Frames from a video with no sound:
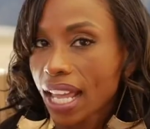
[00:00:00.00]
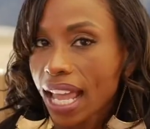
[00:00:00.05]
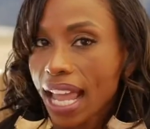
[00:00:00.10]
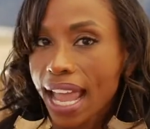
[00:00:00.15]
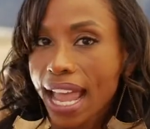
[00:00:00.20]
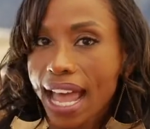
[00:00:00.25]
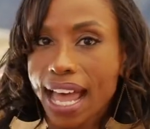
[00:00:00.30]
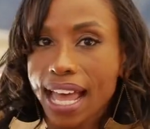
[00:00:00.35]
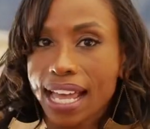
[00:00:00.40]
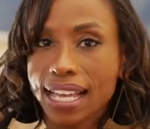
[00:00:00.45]

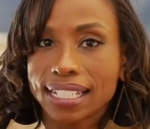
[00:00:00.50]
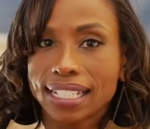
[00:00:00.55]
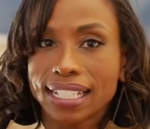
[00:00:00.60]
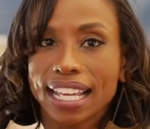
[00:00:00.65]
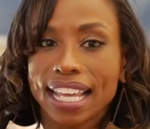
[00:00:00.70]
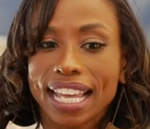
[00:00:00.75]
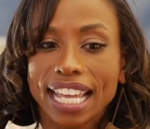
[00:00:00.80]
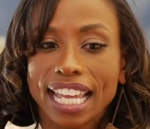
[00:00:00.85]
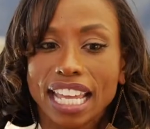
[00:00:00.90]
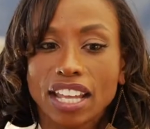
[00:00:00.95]
And
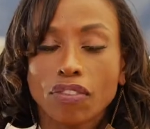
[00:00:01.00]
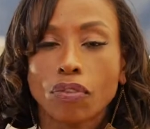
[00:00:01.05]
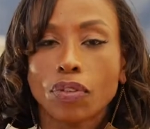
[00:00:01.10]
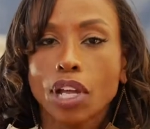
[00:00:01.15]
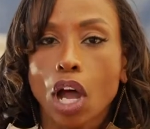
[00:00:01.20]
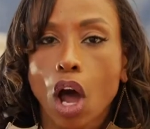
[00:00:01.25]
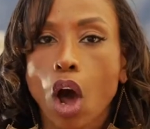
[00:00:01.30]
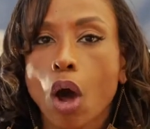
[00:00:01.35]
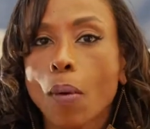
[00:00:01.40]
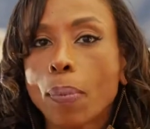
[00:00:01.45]
if we
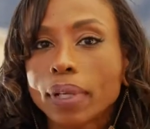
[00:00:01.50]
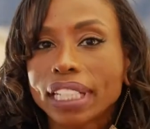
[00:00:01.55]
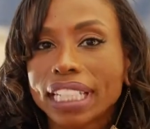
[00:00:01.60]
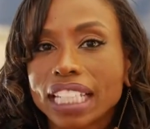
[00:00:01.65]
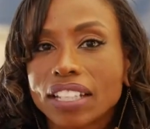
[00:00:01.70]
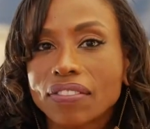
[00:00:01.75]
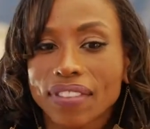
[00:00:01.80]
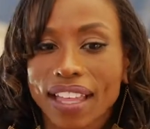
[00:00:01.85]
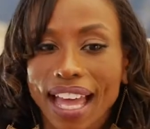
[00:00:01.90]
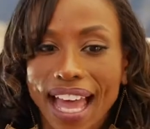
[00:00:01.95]
all
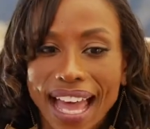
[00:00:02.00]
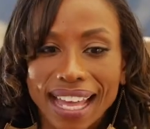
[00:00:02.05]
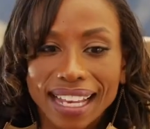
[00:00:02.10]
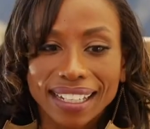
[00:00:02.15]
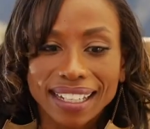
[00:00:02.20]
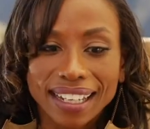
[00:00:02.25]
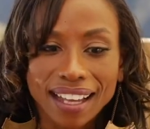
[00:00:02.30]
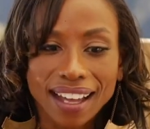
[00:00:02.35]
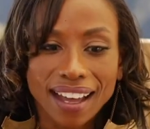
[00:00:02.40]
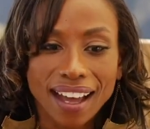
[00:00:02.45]
believe that,
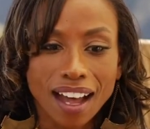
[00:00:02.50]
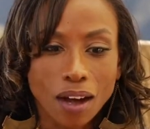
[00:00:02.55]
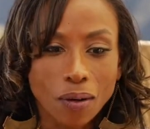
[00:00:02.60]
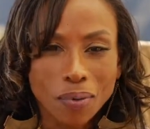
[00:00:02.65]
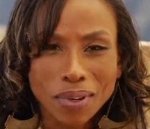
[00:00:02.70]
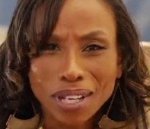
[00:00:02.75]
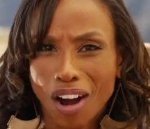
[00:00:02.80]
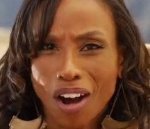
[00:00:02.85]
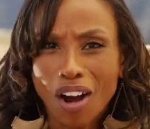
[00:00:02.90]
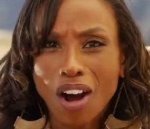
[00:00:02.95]

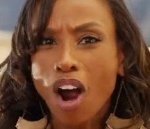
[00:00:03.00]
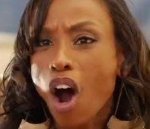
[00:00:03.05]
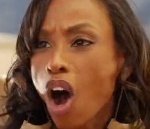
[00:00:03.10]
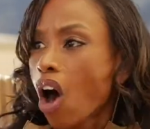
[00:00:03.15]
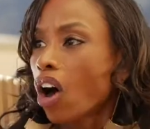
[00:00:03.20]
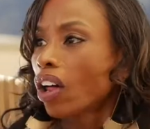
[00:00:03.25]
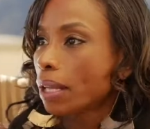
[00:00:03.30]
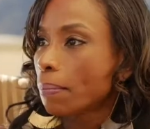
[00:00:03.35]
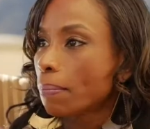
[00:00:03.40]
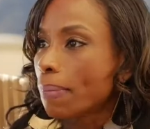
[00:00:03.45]
we are
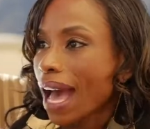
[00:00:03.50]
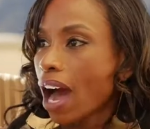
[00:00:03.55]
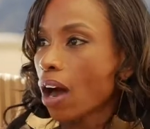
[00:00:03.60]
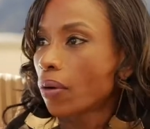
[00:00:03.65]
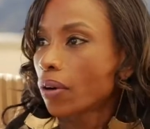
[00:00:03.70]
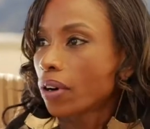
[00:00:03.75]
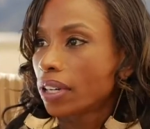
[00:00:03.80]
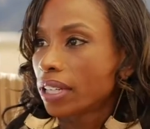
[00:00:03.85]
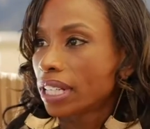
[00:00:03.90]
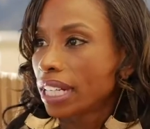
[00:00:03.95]
all
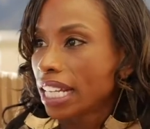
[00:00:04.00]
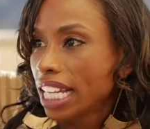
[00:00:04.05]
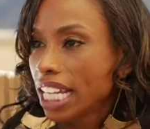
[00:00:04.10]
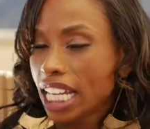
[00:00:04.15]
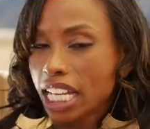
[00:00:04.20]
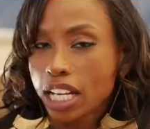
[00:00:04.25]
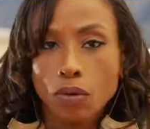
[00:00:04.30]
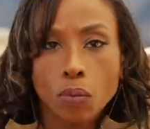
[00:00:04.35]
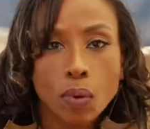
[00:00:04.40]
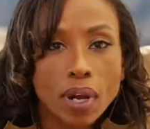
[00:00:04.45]
empowered.
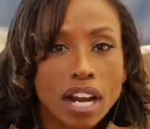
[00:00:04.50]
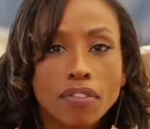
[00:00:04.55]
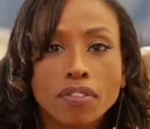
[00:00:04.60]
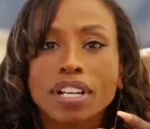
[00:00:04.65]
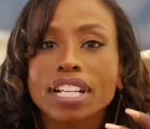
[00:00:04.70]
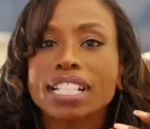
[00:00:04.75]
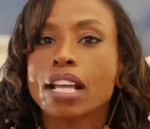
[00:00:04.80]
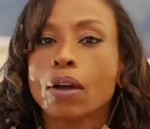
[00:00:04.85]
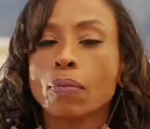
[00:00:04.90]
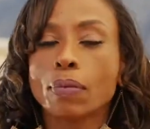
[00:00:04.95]
Whatever
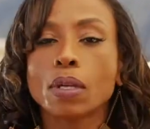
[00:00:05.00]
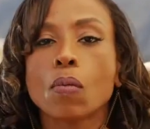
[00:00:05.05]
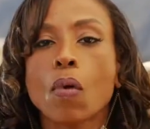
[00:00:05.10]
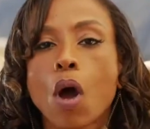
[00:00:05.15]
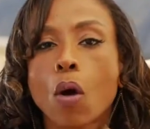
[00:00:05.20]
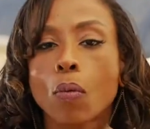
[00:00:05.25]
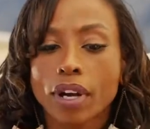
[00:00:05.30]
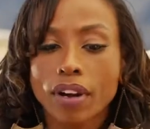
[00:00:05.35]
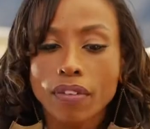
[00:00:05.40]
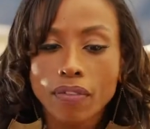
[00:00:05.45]
it is that we
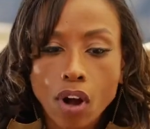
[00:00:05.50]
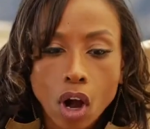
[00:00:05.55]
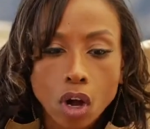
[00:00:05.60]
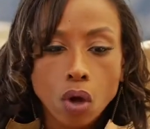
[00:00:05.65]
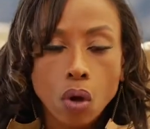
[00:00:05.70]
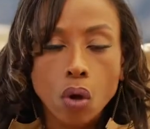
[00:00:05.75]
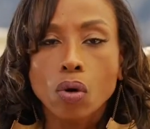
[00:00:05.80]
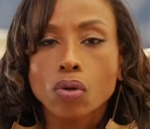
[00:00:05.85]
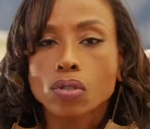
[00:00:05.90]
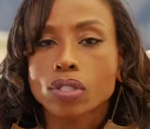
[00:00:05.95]
want, whatever our
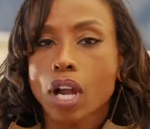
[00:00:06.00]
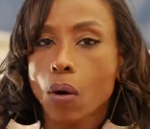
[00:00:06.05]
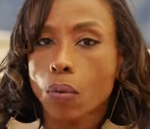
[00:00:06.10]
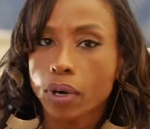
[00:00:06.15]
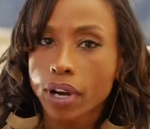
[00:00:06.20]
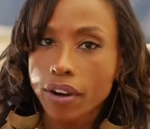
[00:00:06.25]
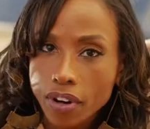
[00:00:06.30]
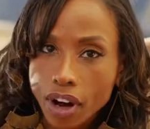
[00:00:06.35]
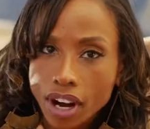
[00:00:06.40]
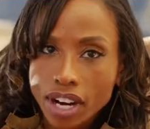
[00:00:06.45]
goals are,
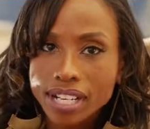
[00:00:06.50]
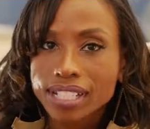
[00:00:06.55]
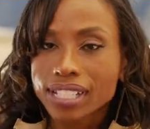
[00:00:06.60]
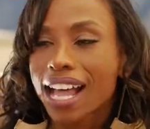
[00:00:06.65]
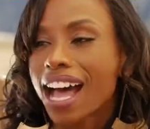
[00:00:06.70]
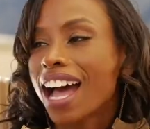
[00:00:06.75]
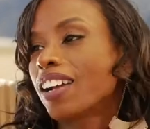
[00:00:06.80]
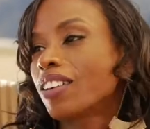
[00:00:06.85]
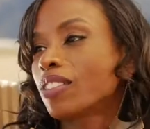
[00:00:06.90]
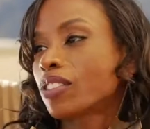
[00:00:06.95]
whatever our
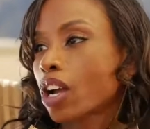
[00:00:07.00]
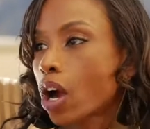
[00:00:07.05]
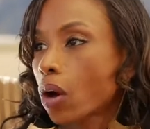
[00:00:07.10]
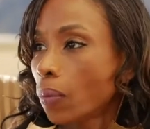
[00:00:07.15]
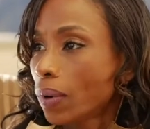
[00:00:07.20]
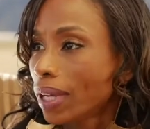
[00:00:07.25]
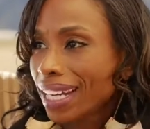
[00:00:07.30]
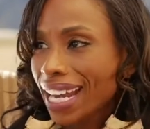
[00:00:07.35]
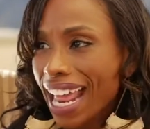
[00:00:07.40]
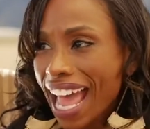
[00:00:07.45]
desires are,
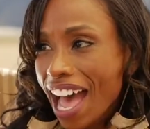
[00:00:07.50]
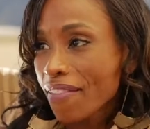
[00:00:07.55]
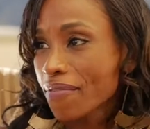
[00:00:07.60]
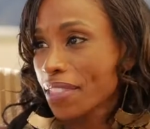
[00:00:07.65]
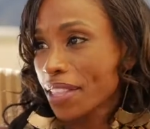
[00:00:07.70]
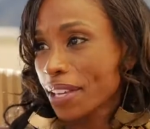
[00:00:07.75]
we can have